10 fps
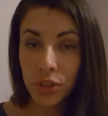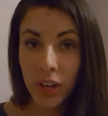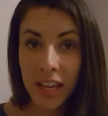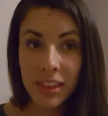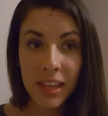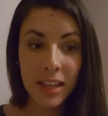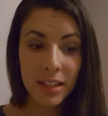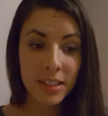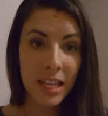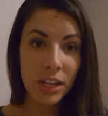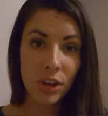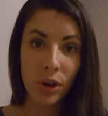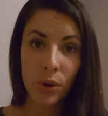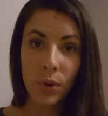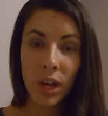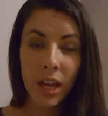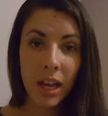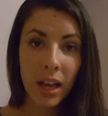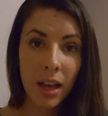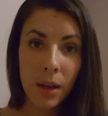to try things. They know
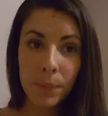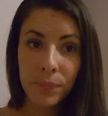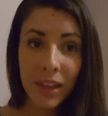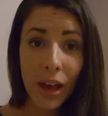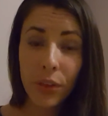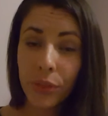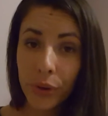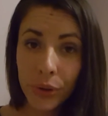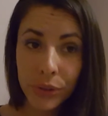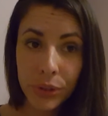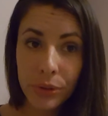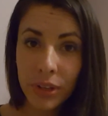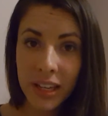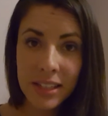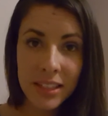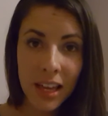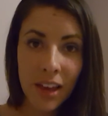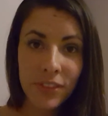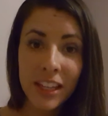how thorough you look at stuff.